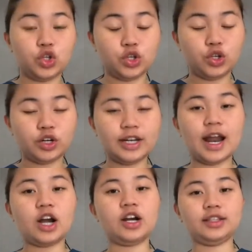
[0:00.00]

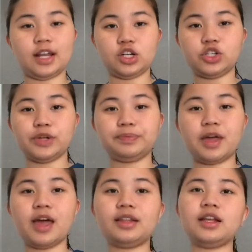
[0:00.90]
urinary retention.
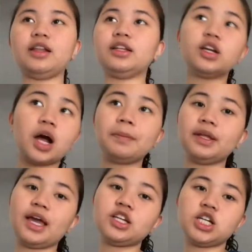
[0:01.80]
And the later
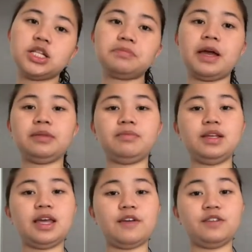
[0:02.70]
complication might
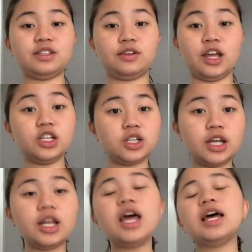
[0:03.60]
be evisceration,
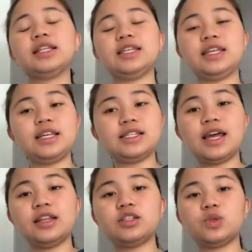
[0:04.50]

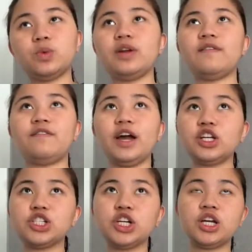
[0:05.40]
dehiscence, wound
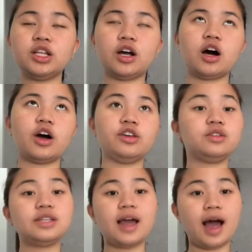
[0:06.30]
infection,
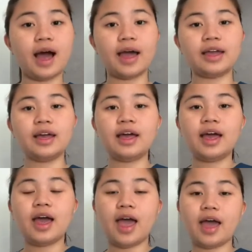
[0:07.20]
UTI,
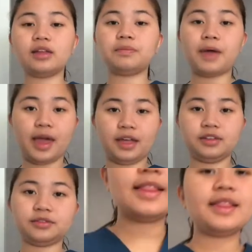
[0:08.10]
and pain.
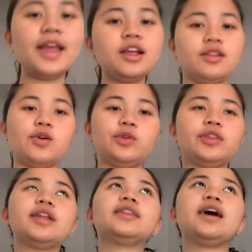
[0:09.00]
Take note
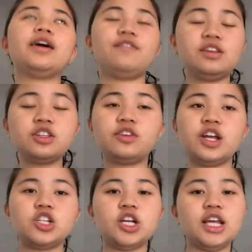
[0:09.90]
that the
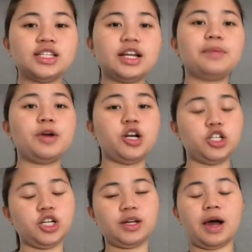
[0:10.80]
evisceration is a
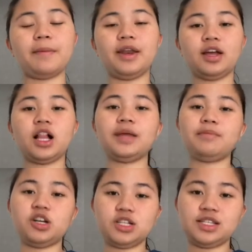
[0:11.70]
medical
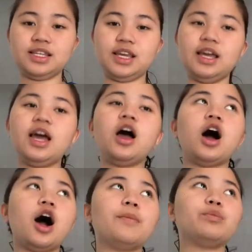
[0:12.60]
emergency.
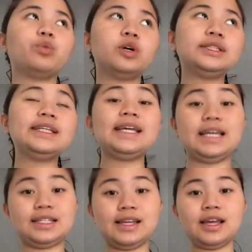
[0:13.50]
Wound
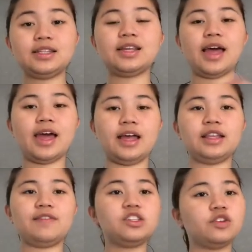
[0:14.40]
dehiscence and
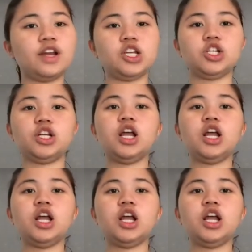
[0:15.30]
evisceration